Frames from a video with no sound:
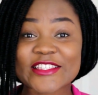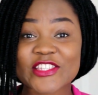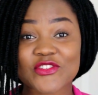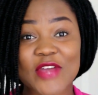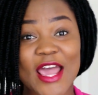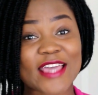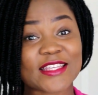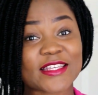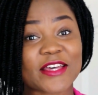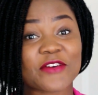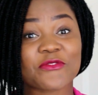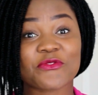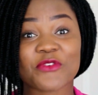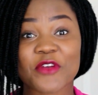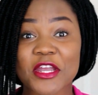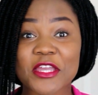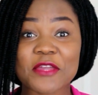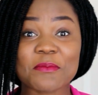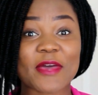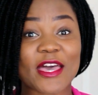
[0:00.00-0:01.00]
try their
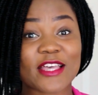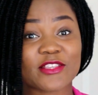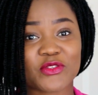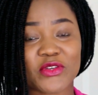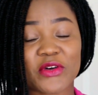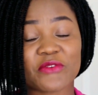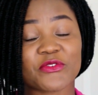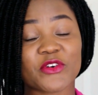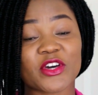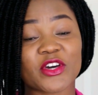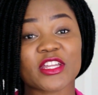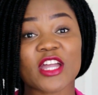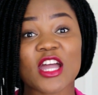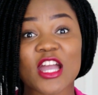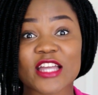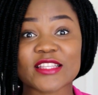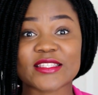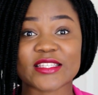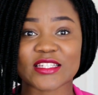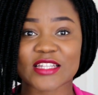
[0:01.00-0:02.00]
very best to avoid
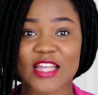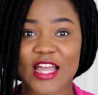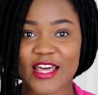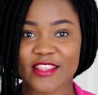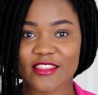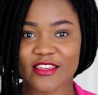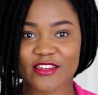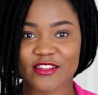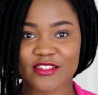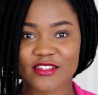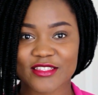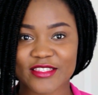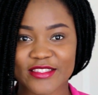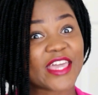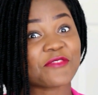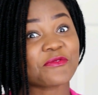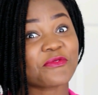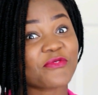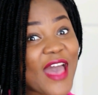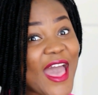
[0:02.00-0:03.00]
hurting others.
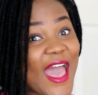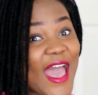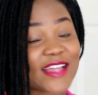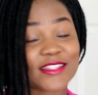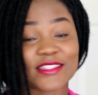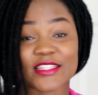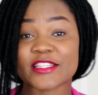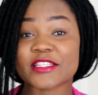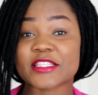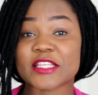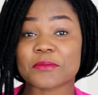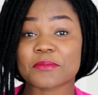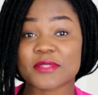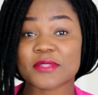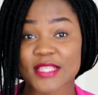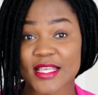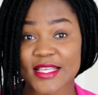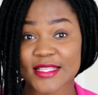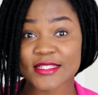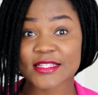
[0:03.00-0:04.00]
In fact, in some
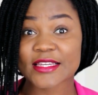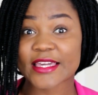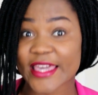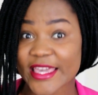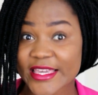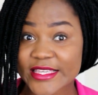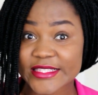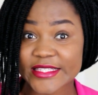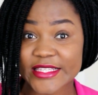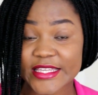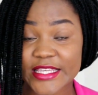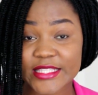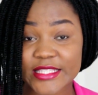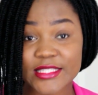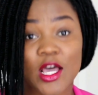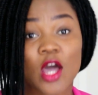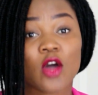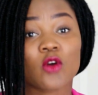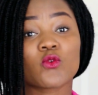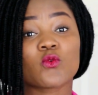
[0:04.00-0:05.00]
certain cases,
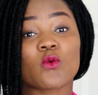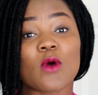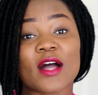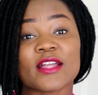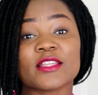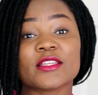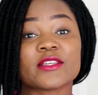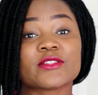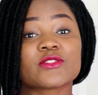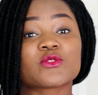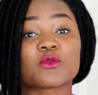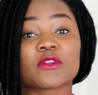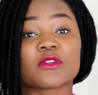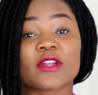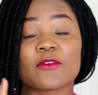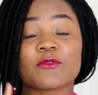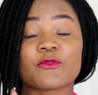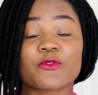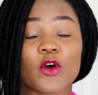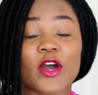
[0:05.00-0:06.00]
Rwandans would
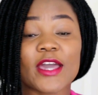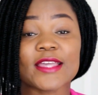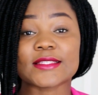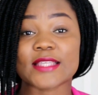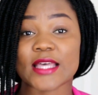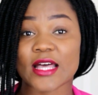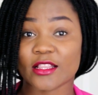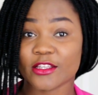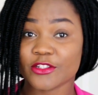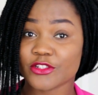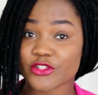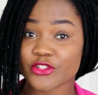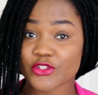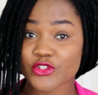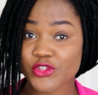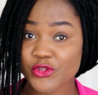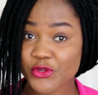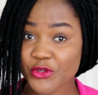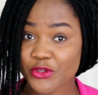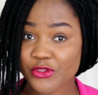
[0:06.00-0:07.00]
avoid telling the
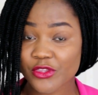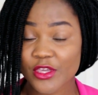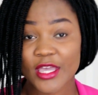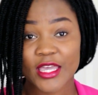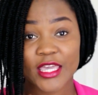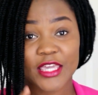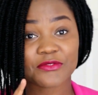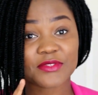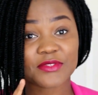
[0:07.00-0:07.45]
truth if